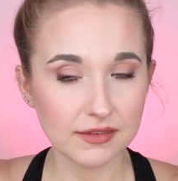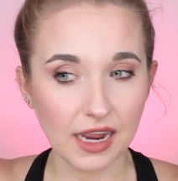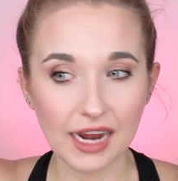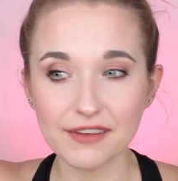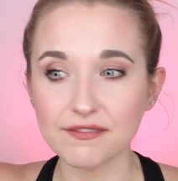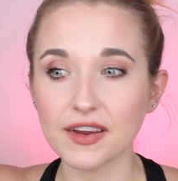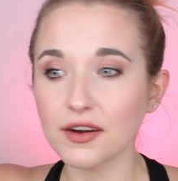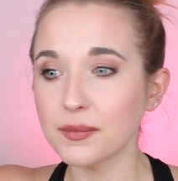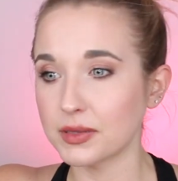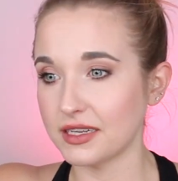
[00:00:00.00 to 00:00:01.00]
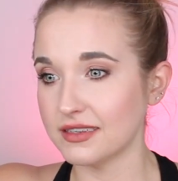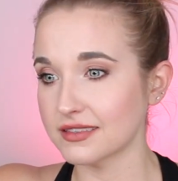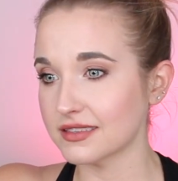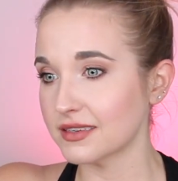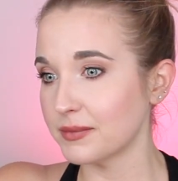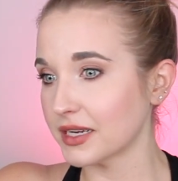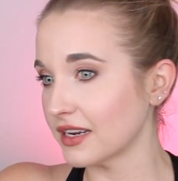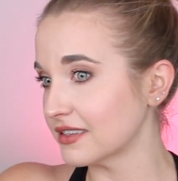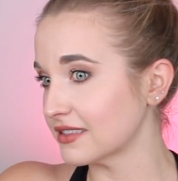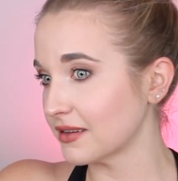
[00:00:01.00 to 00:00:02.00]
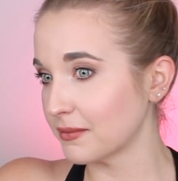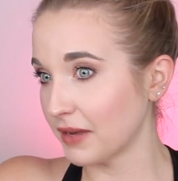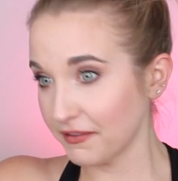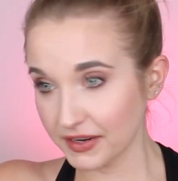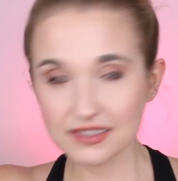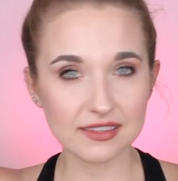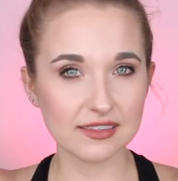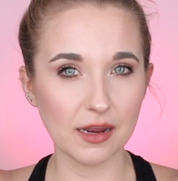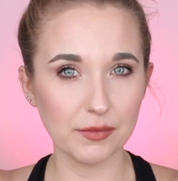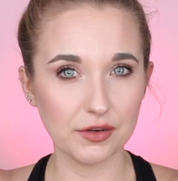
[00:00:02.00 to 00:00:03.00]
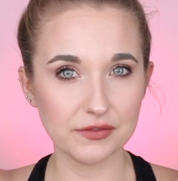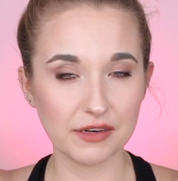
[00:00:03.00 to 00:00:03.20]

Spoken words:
I am very pleased because my face is not moved.